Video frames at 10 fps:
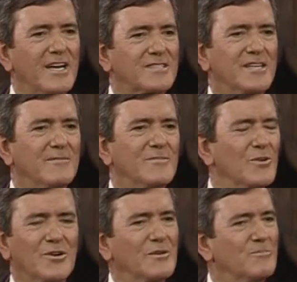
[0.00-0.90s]
ask Him,
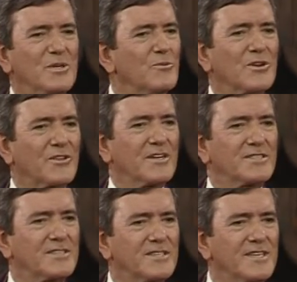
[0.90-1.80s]
Lord, be with
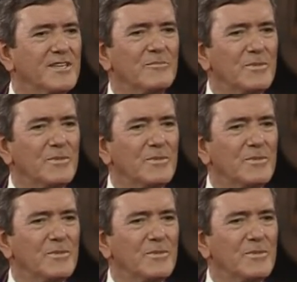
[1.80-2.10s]
us in the